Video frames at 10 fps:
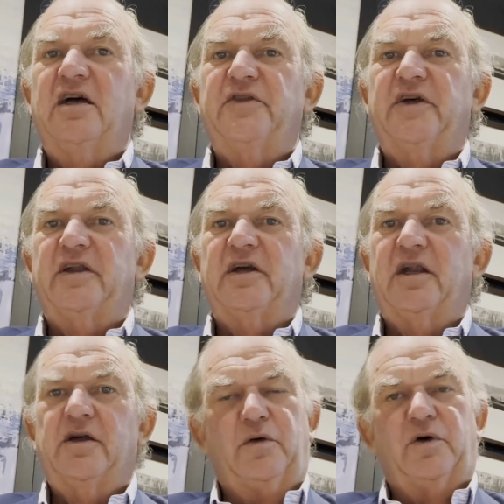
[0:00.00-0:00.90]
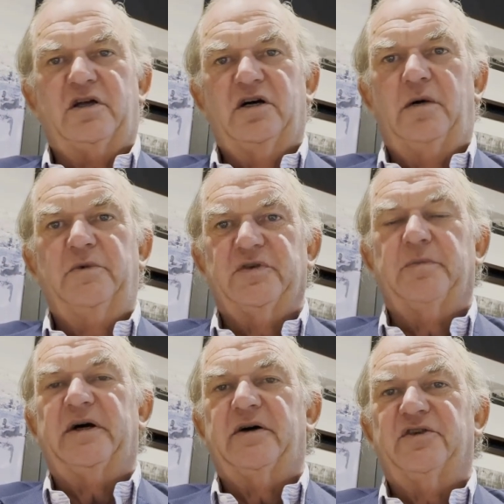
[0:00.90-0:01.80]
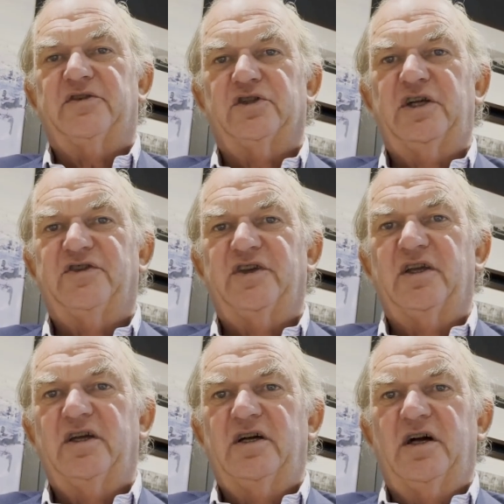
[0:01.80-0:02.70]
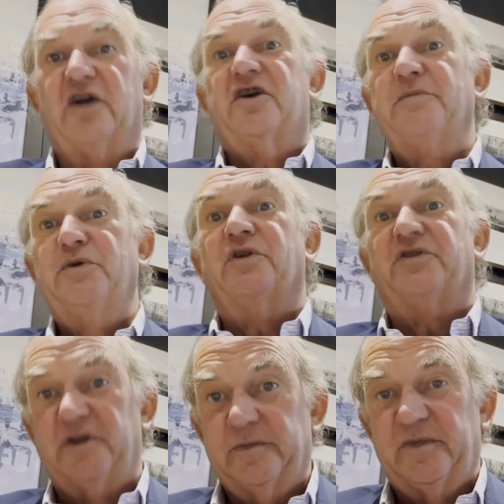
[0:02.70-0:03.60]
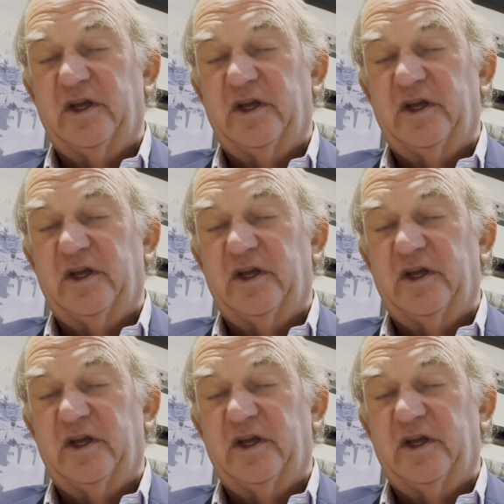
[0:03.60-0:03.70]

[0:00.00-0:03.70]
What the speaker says: that a lot of what Karma's about is creating a community